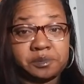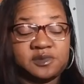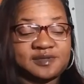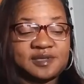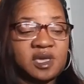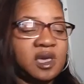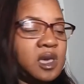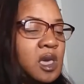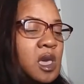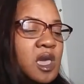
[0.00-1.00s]
Just saying.
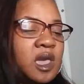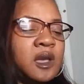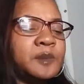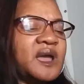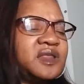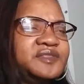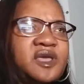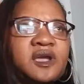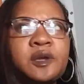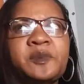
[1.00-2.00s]
Everybody
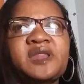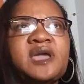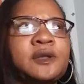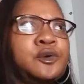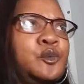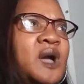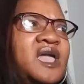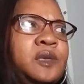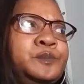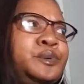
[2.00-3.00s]
there, everybody got on white.